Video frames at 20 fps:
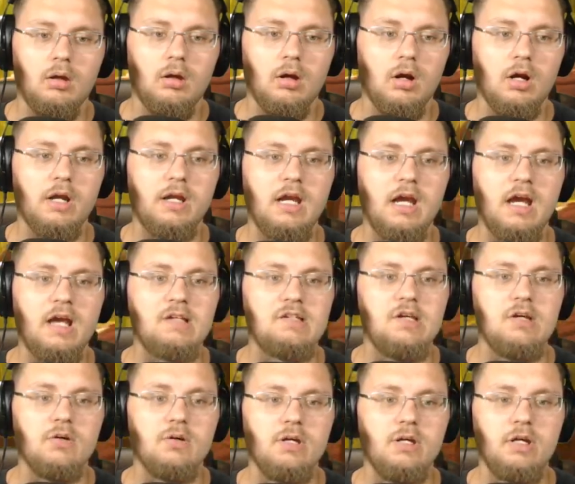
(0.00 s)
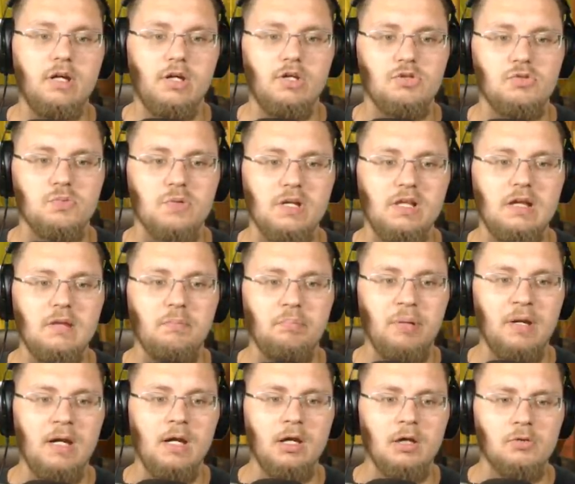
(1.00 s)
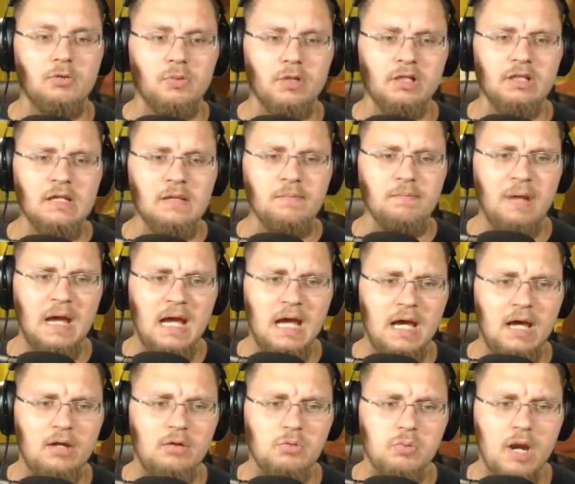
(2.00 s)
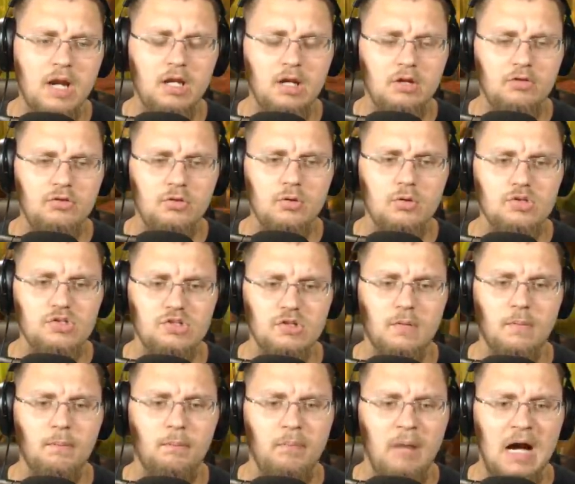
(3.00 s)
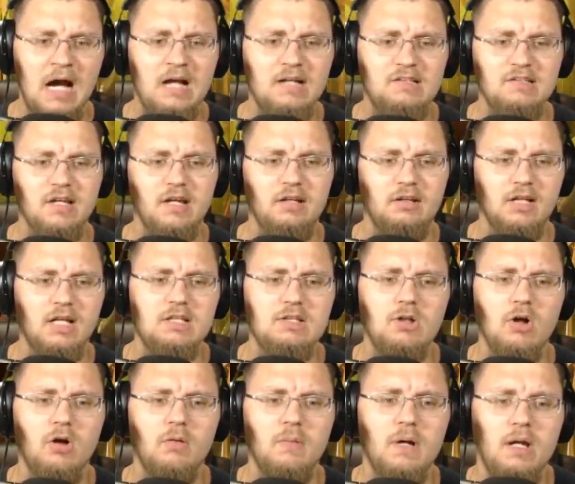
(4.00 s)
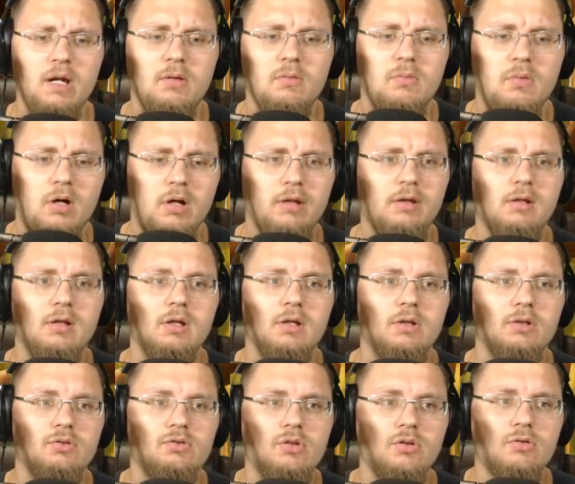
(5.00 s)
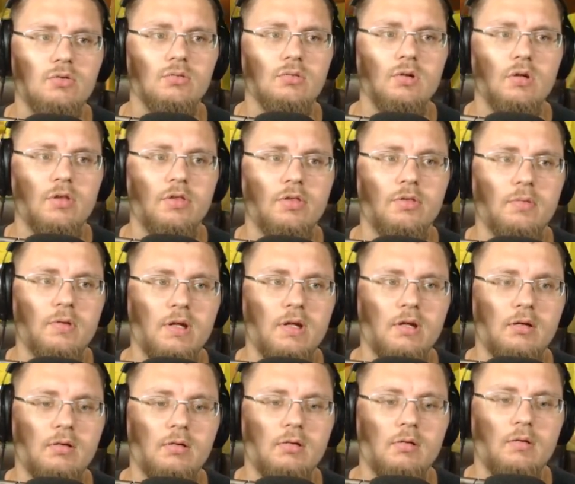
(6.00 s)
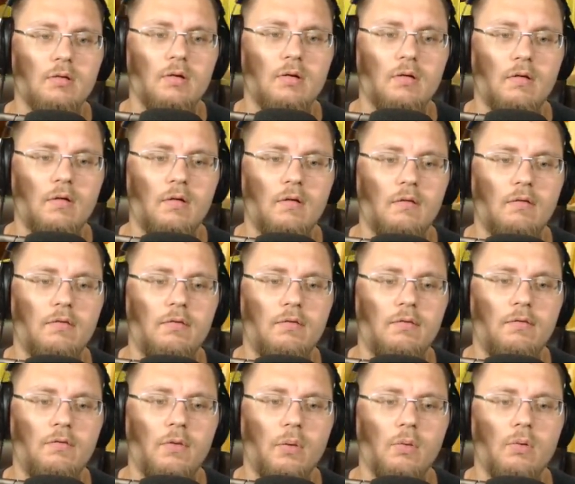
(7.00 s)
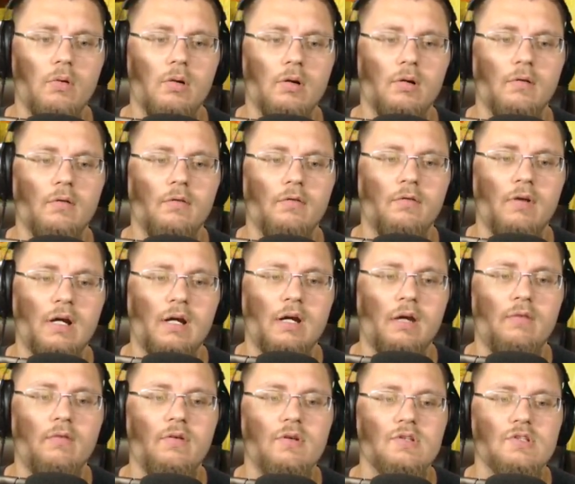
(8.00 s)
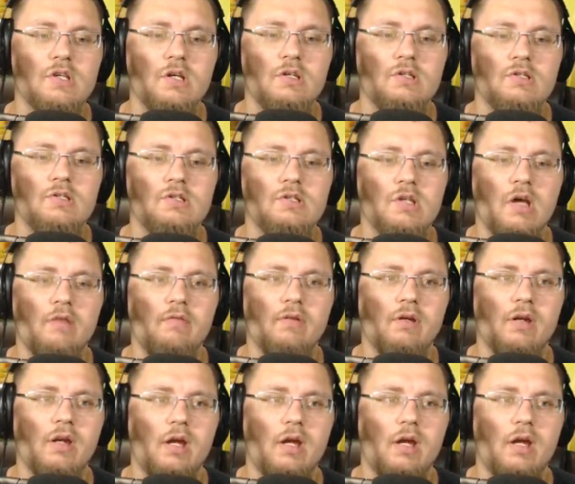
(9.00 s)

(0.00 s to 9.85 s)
All right, guys, here he is. Really big, really bad, ready to do some boxing. Let's go, buddy. 1, 2, 3, 4, 5, 6, 7,